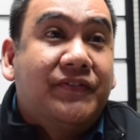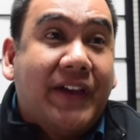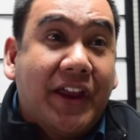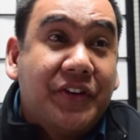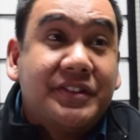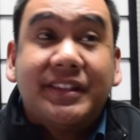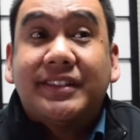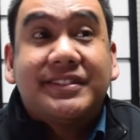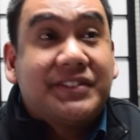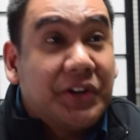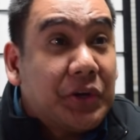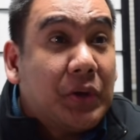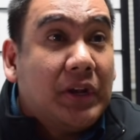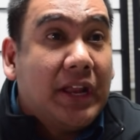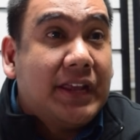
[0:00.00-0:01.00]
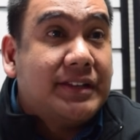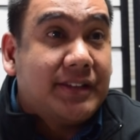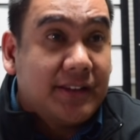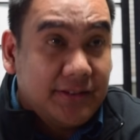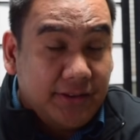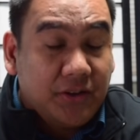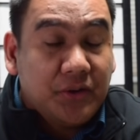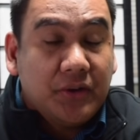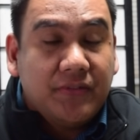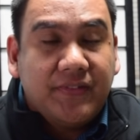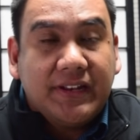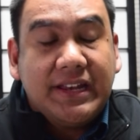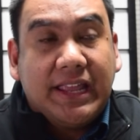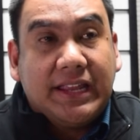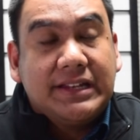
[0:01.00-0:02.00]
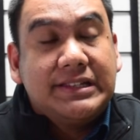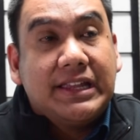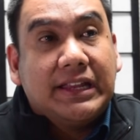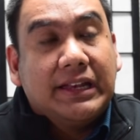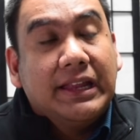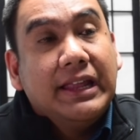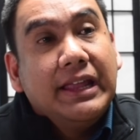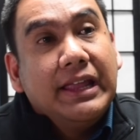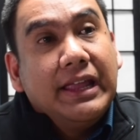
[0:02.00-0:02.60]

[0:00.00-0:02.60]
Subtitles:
virus that's circulating, the COVID-19.